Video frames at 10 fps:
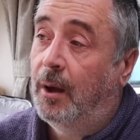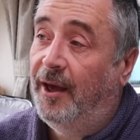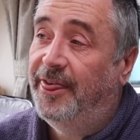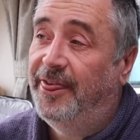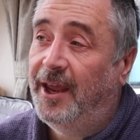
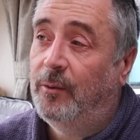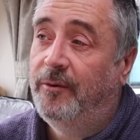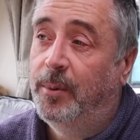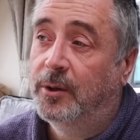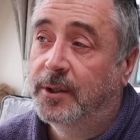
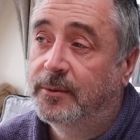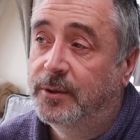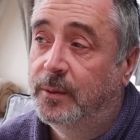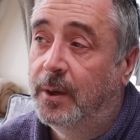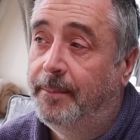
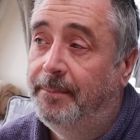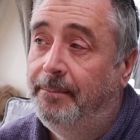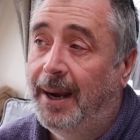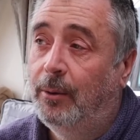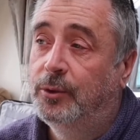
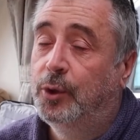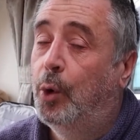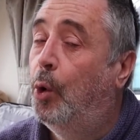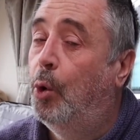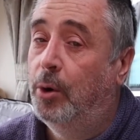about
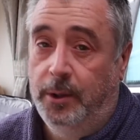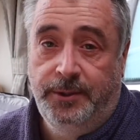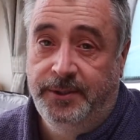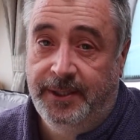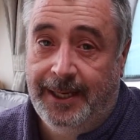
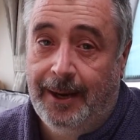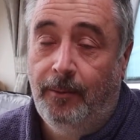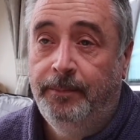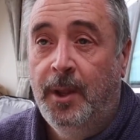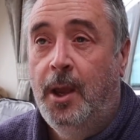August now.